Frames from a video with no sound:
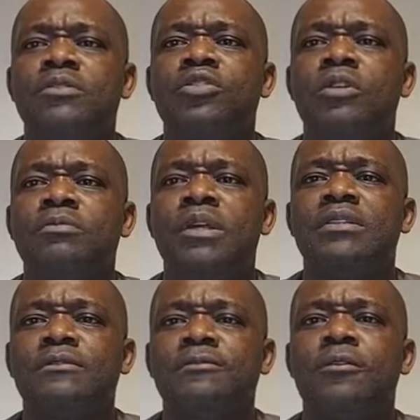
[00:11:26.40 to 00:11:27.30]
subjects
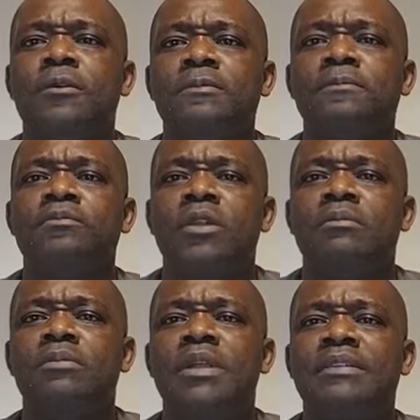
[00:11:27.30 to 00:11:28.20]
is are
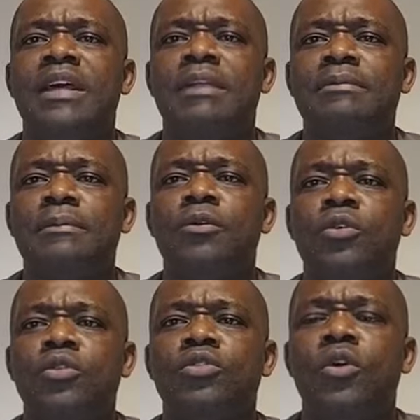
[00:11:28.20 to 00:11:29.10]
Blessed are the people
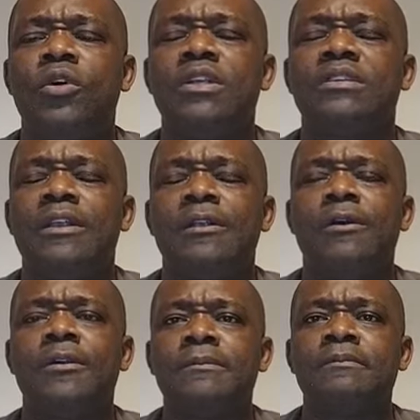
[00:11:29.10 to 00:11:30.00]
whose God is the
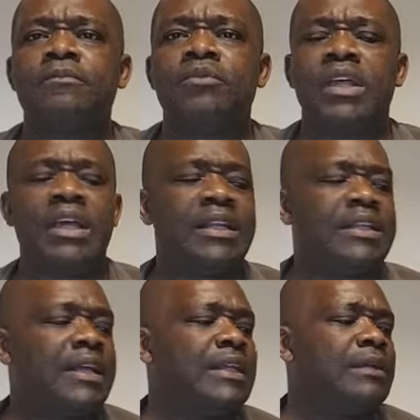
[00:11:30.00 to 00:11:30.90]
Lord. In
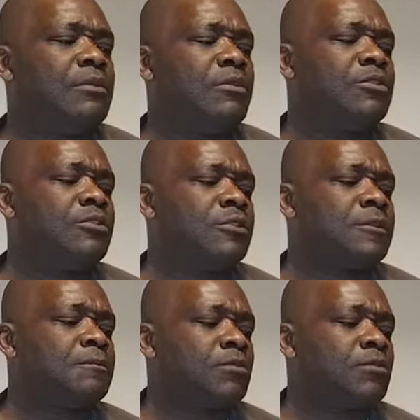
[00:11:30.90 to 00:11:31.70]
the name of Jesus.